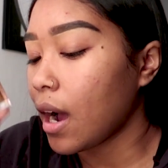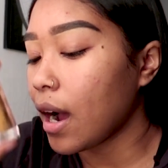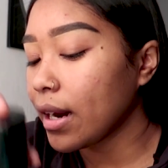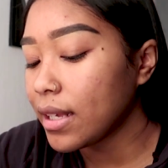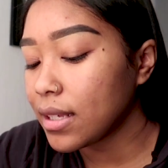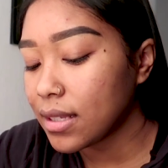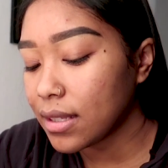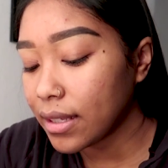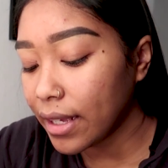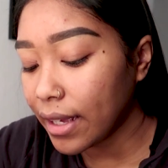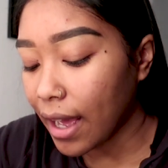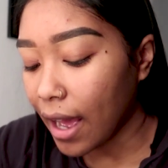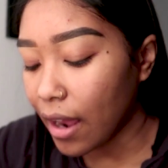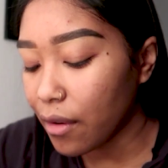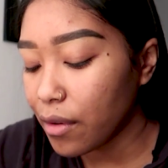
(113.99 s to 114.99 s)

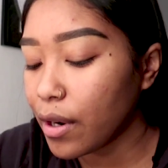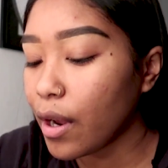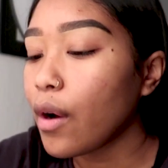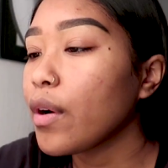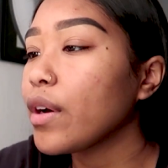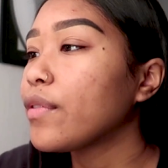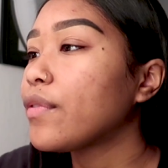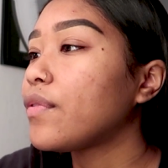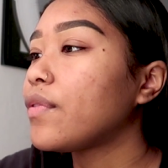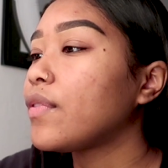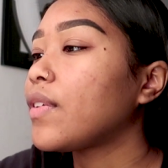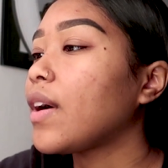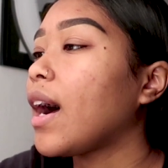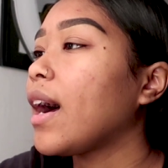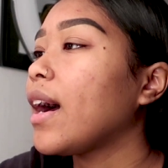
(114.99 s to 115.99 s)
honestly I don't know if
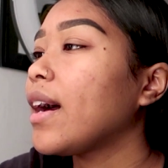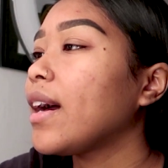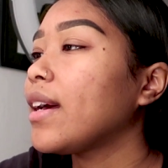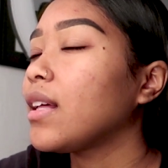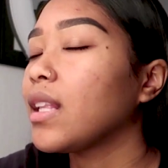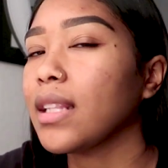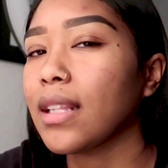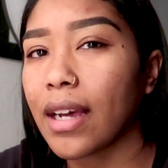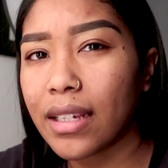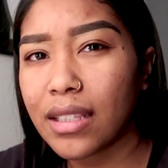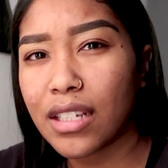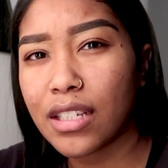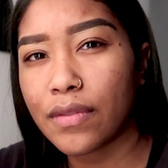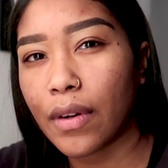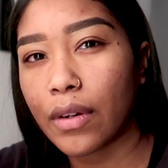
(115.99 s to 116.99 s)
I like
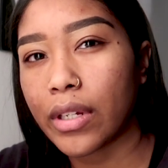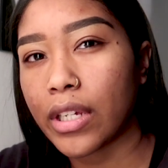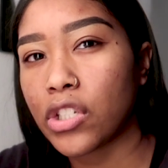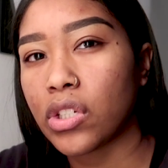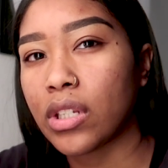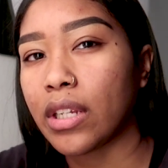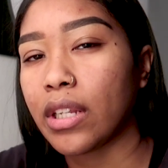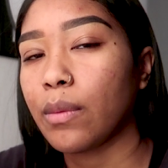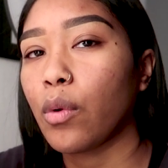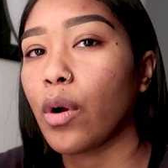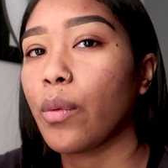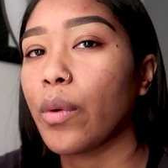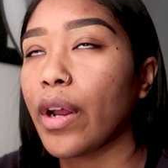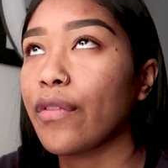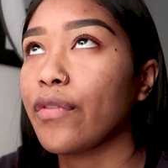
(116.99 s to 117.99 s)
this foundation
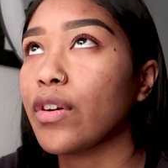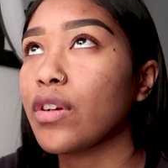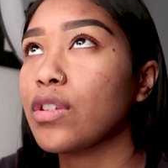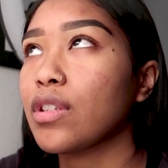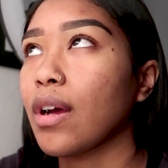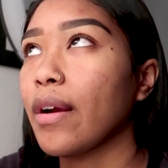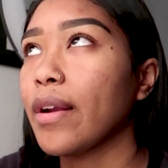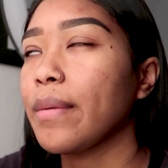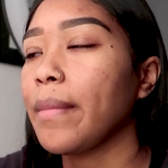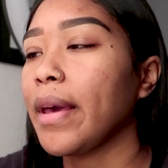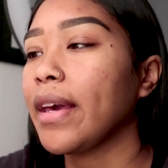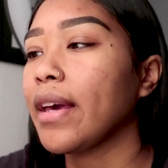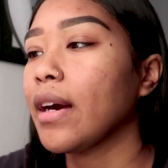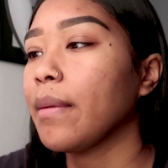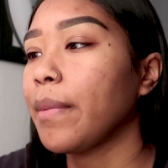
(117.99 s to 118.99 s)
anymore. When I first started
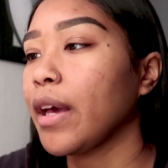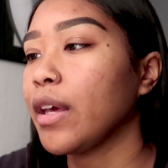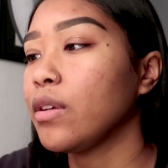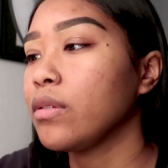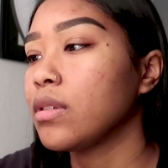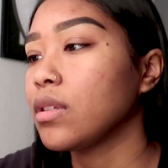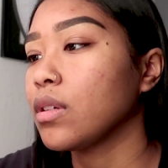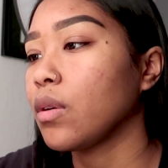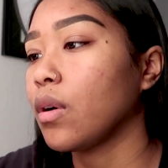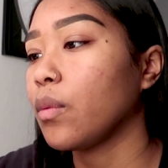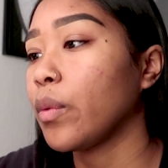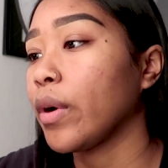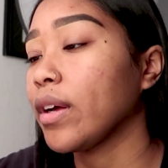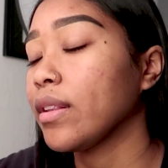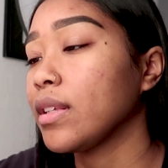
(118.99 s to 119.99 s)
makeup, I used to
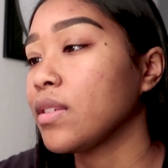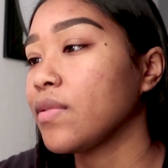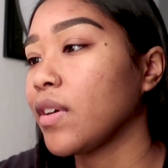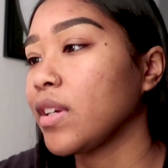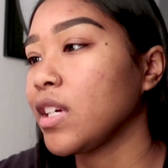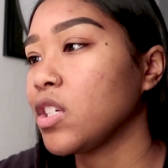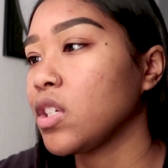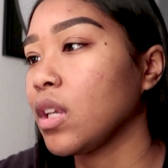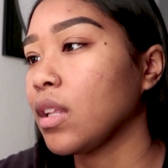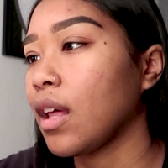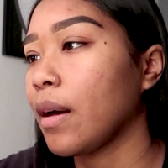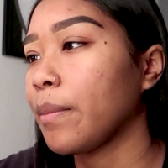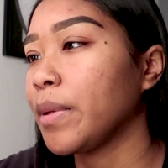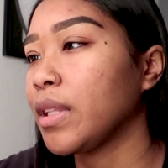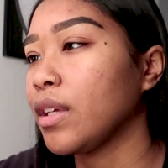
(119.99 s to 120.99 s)
wear this foundation a
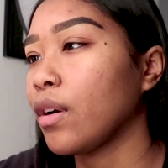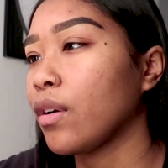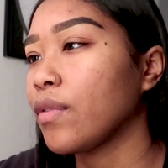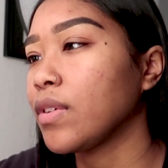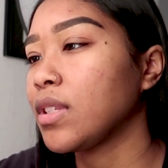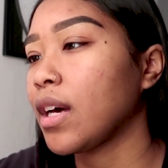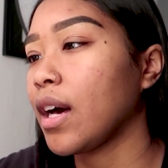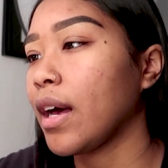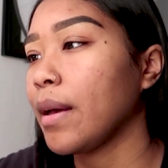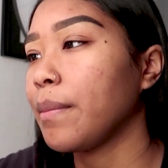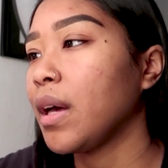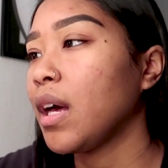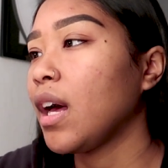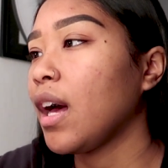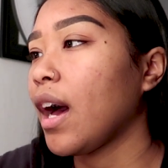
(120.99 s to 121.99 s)
lot, but then over
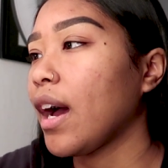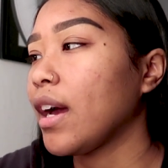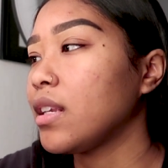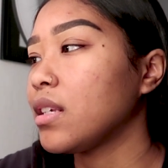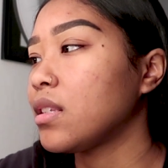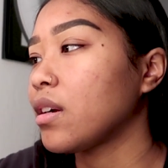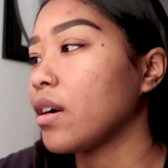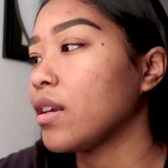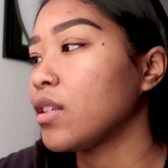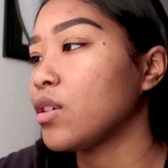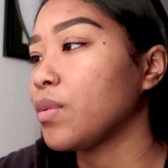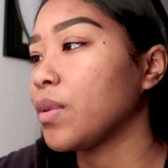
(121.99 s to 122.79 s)
time I just started